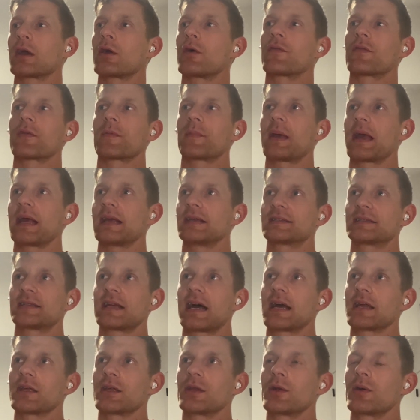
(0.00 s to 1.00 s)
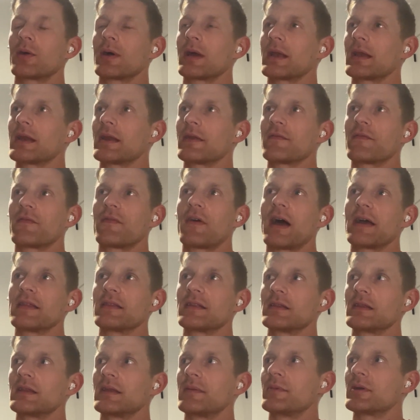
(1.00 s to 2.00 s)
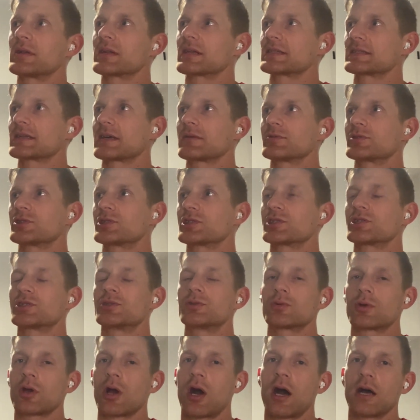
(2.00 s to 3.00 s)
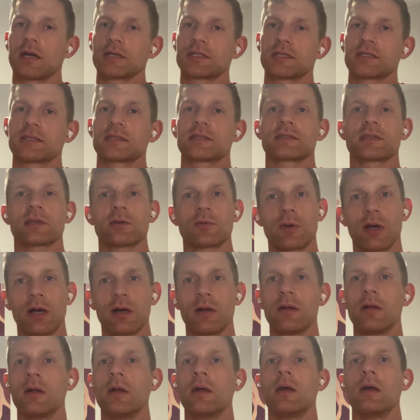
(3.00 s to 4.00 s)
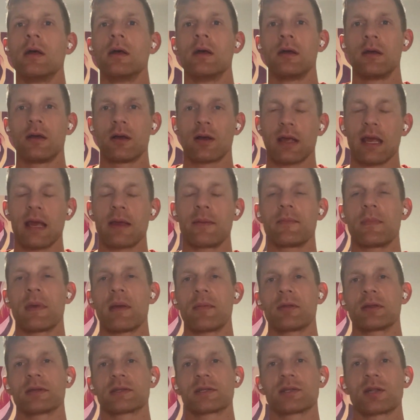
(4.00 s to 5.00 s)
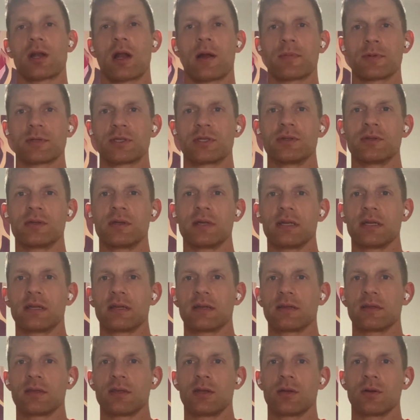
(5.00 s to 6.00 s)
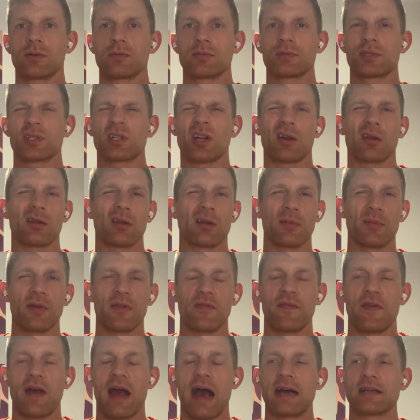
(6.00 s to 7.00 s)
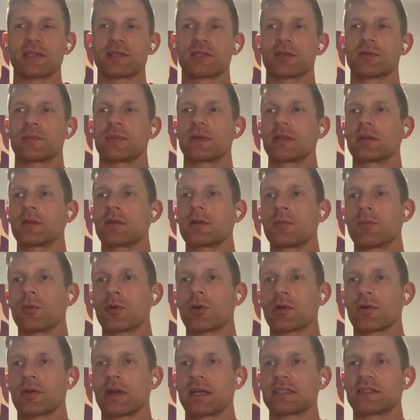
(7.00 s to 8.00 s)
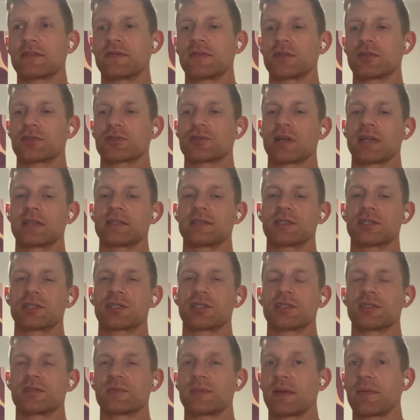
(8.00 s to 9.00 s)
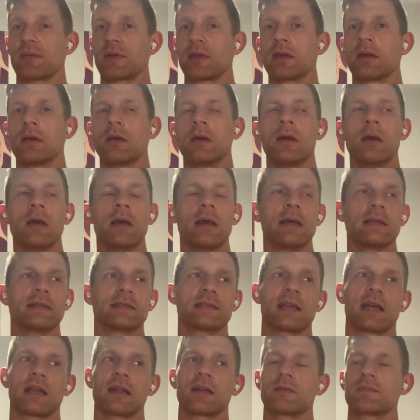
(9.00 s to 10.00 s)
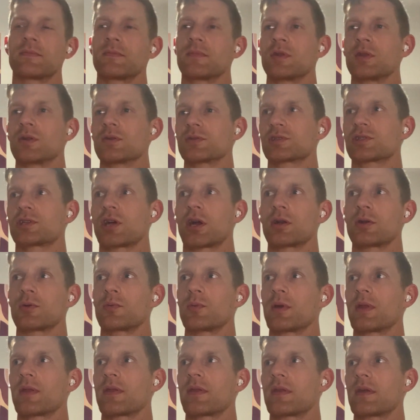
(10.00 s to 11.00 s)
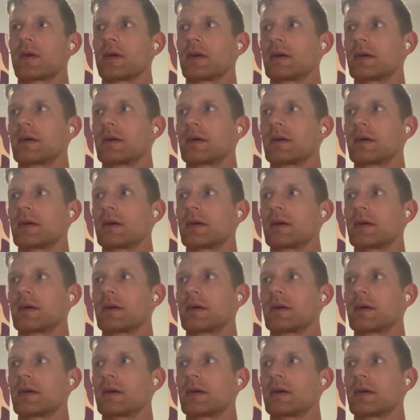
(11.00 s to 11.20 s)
overpaced that, you know, I didn't find the limit because I was just too cautious. It's like, well, okay, maybe this is an opportunity to, you know, start a little bit faster, be a little more aggressive in your transitions. Maybe instead of, you know, starting with